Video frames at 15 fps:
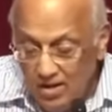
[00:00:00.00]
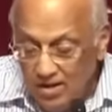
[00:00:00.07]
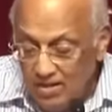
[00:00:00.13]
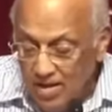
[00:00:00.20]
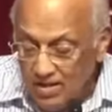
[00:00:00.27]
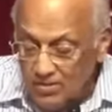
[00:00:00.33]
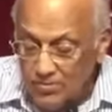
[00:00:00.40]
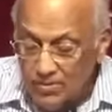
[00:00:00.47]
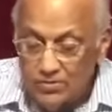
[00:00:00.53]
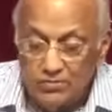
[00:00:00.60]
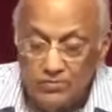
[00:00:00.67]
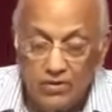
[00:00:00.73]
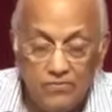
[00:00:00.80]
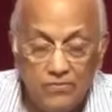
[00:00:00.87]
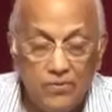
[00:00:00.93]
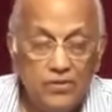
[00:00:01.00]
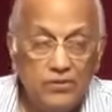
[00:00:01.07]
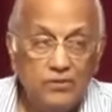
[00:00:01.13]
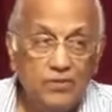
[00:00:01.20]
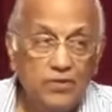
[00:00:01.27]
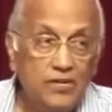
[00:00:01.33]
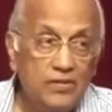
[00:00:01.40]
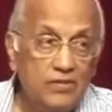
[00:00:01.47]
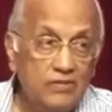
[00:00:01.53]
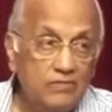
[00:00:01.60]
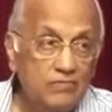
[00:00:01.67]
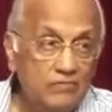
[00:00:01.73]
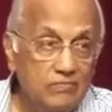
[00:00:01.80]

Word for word: And that's what's referred to here.